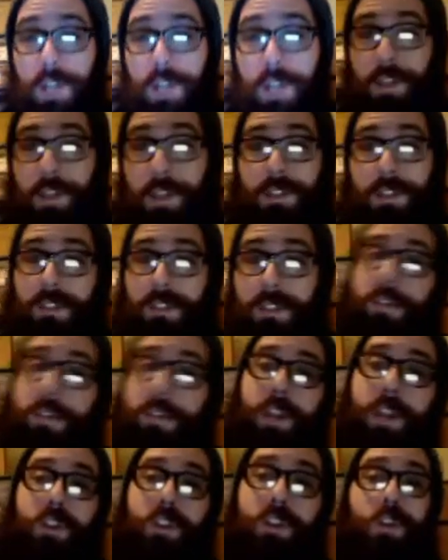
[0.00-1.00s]
out this has
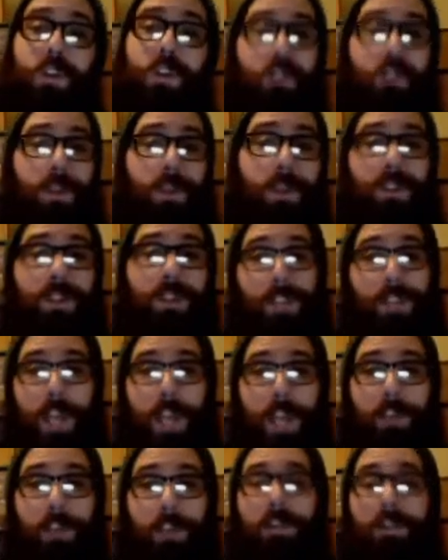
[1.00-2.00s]
offended you for me
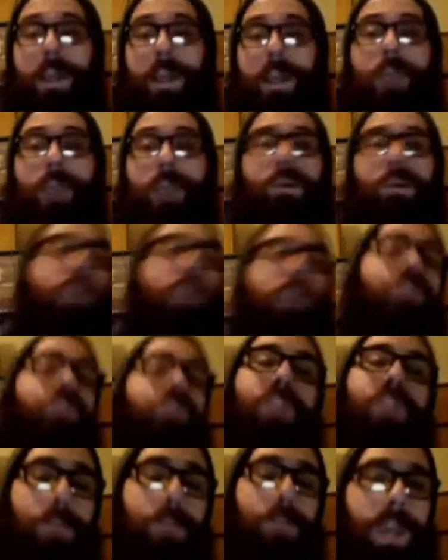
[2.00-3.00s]
saying your name,
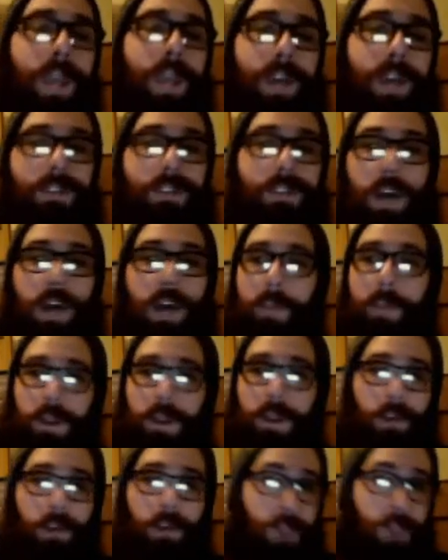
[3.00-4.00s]
just give me a heads up and
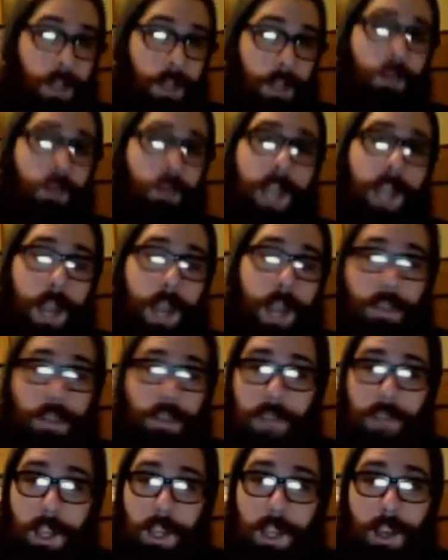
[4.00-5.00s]
I'll fucking re-edit the
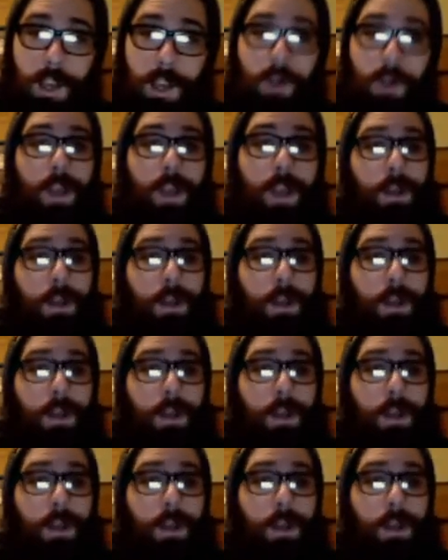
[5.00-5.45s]
video.